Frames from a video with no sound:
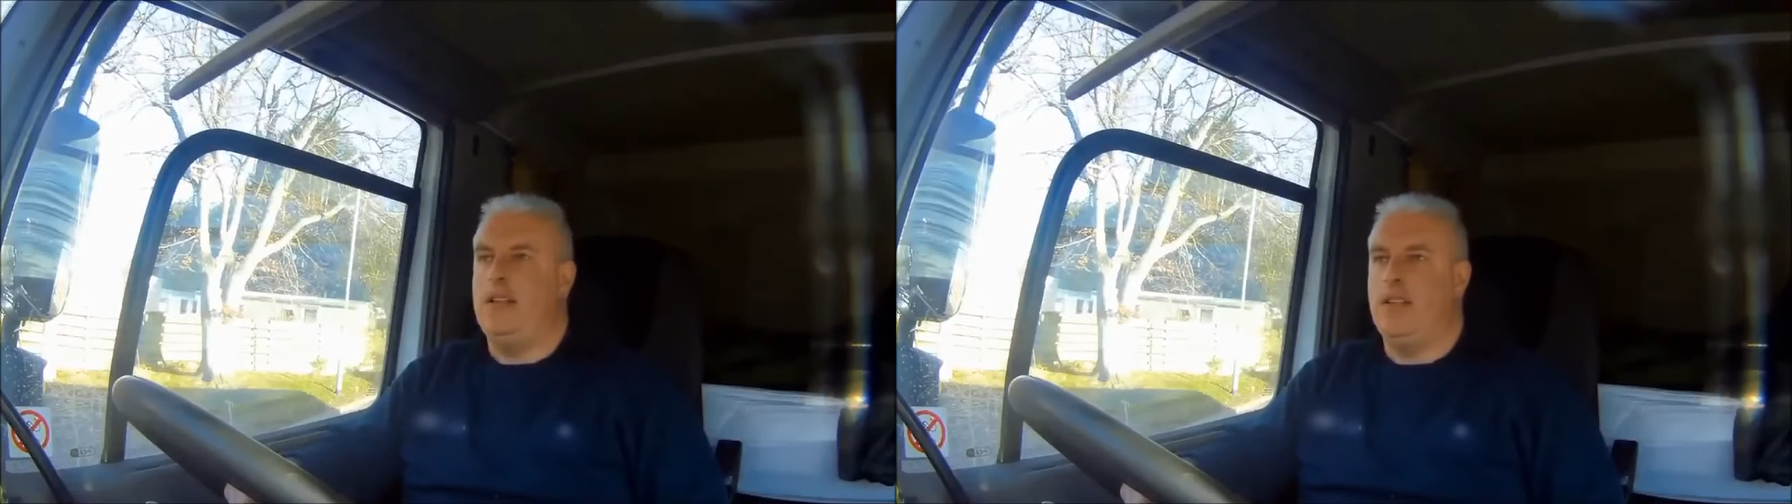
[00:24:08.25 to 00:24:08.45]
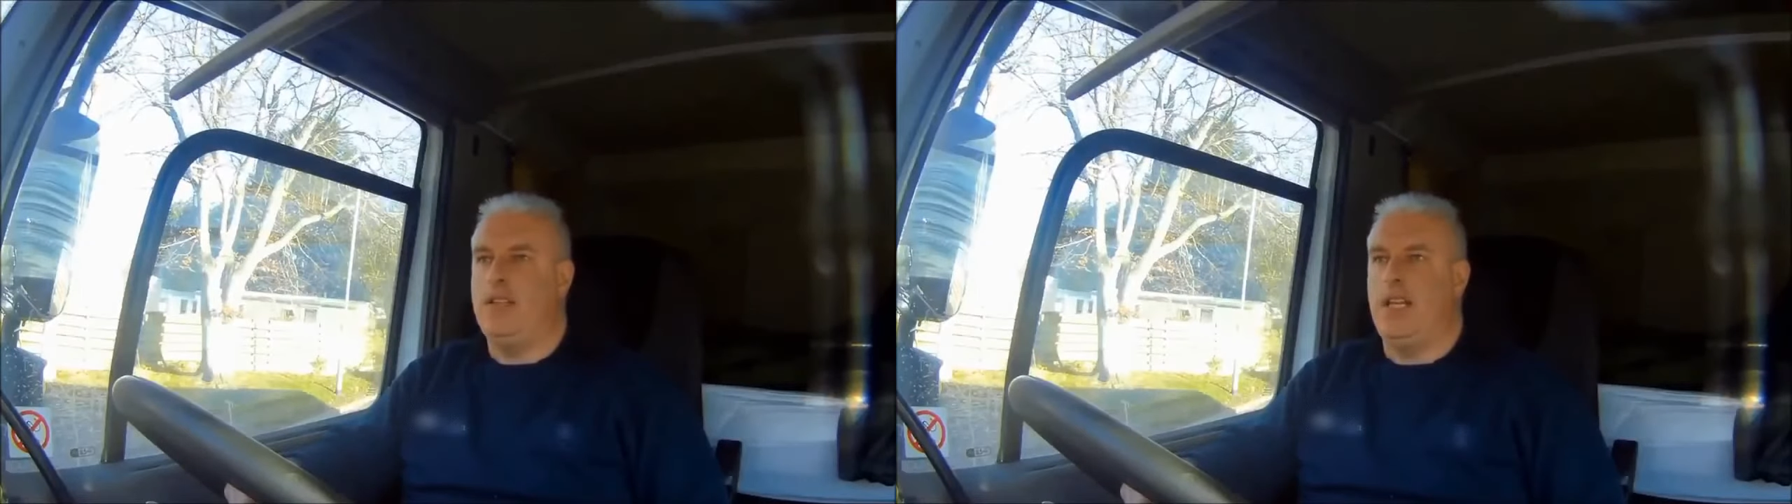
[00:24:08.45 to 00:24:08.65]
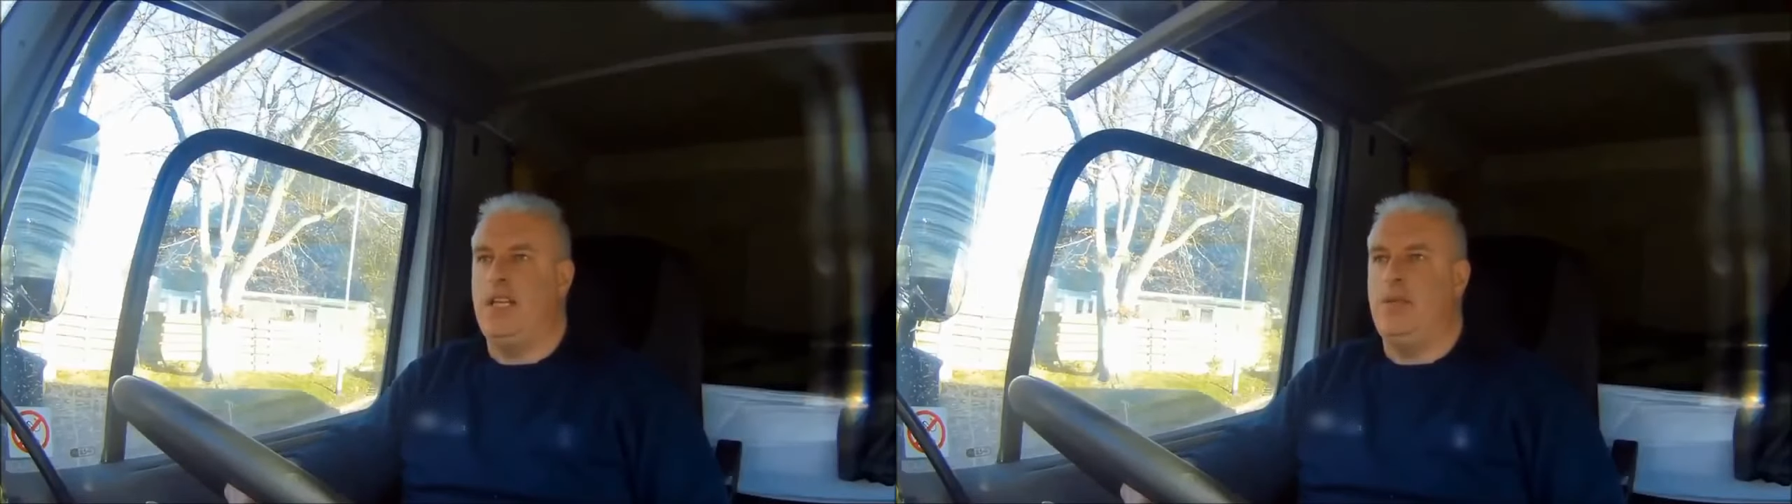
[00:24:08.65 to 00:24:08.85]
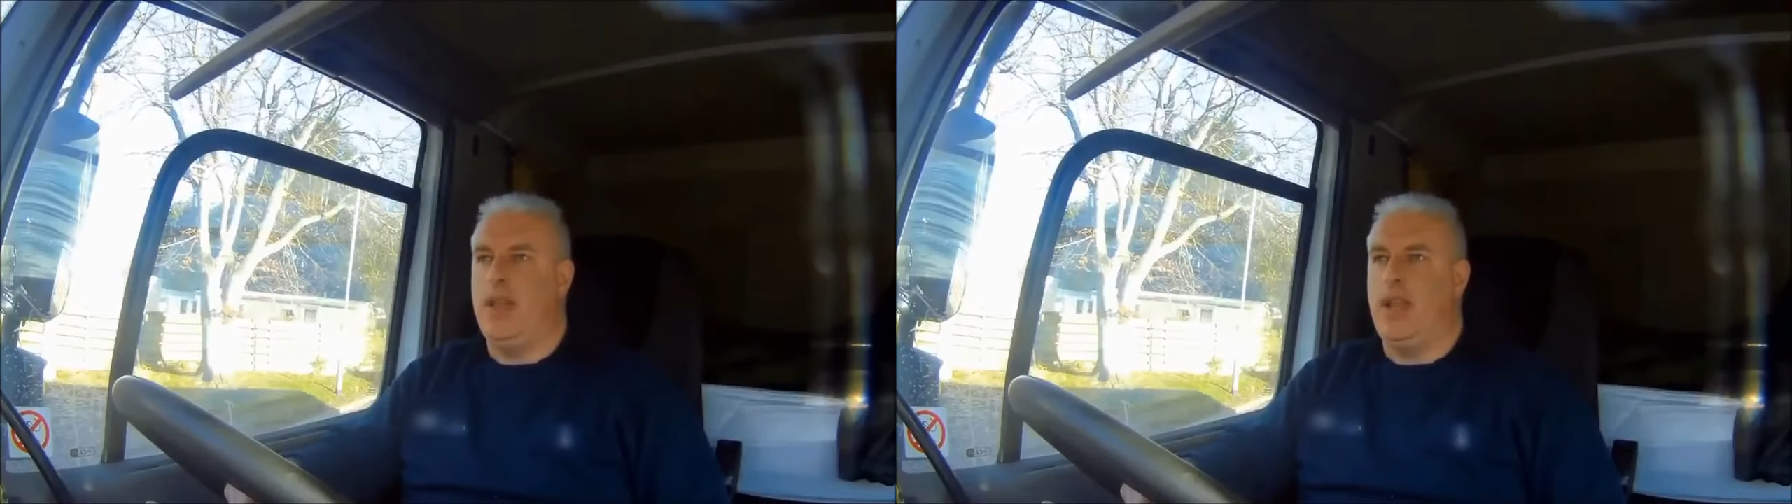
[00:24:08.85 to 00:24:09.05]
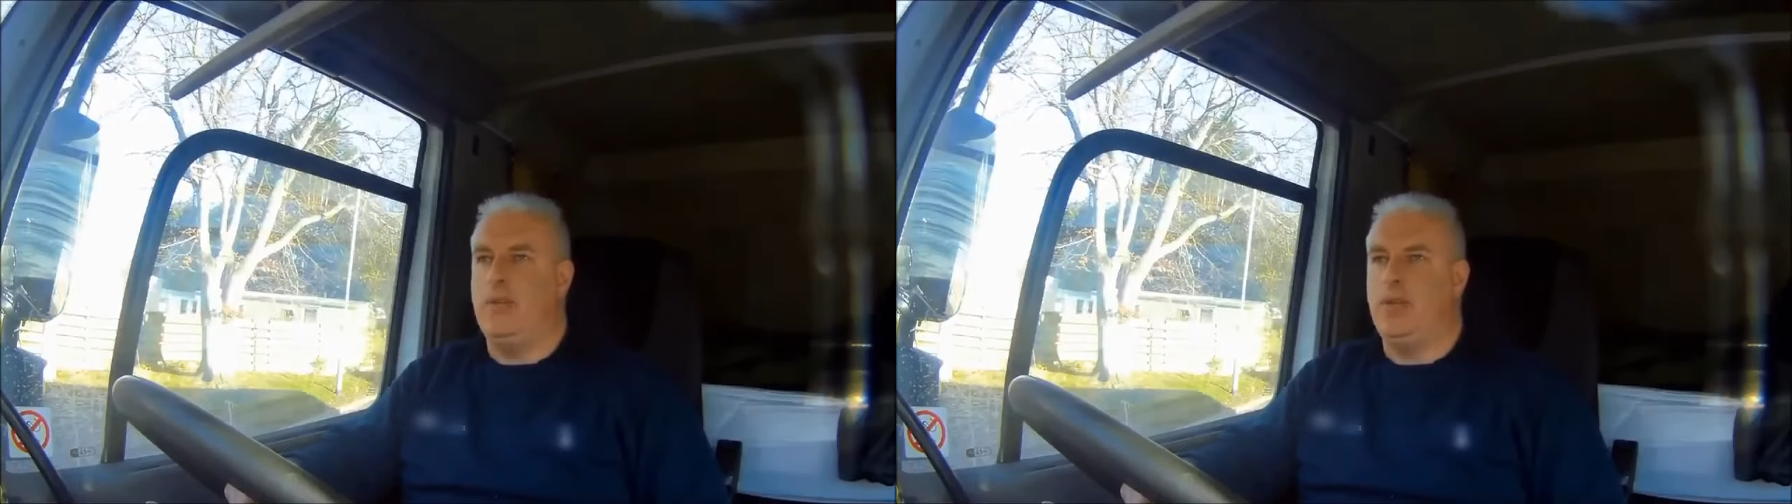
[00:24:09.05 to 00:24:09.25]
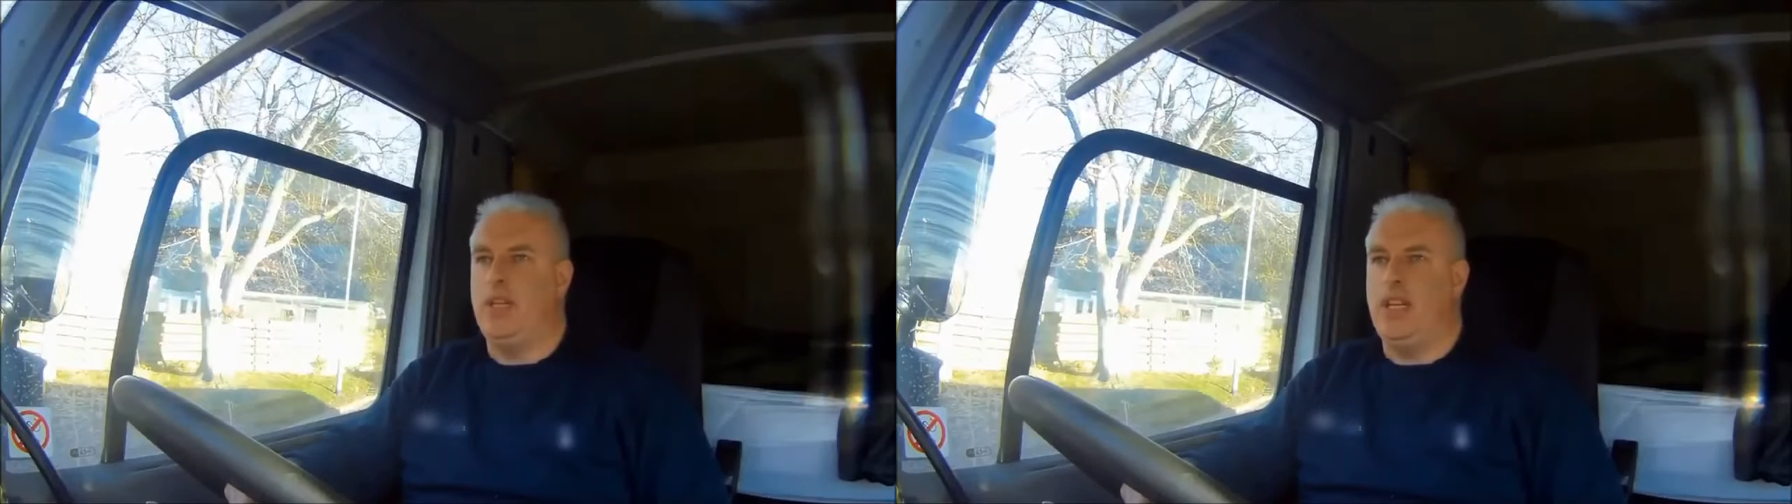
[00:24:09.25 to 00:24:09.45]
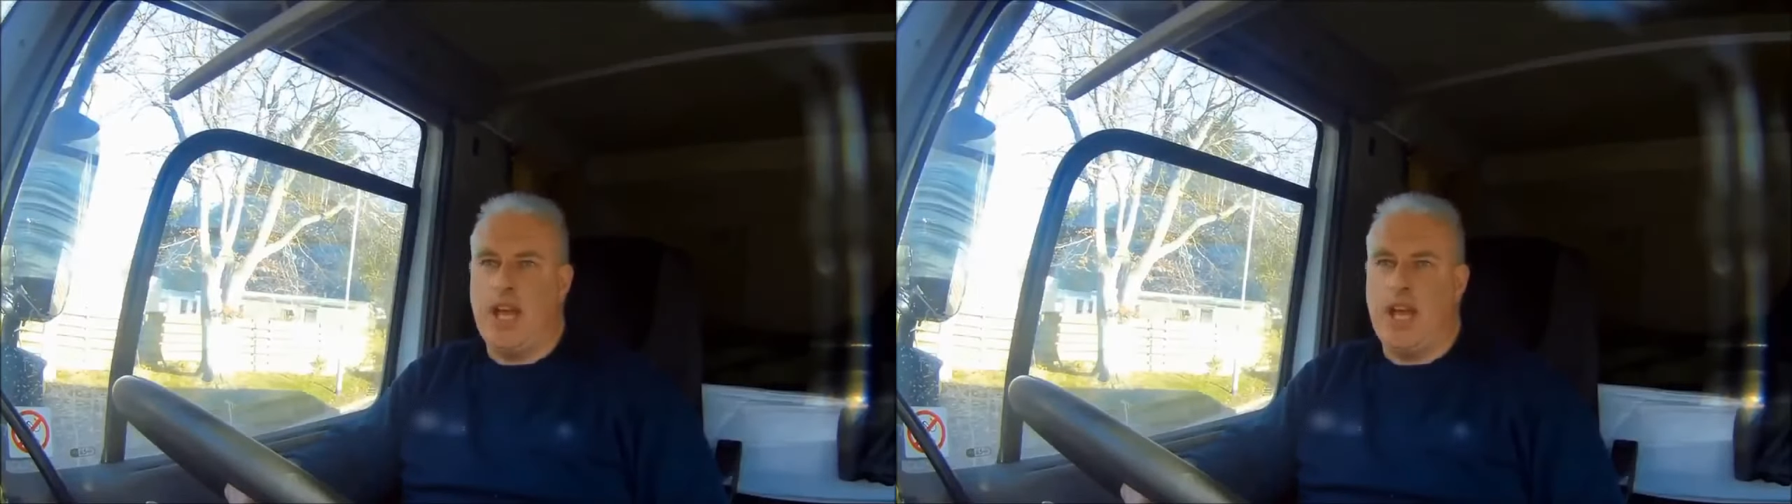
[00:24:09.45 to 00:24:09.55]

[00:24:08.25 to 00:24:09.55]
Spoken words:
decide whether I'm going to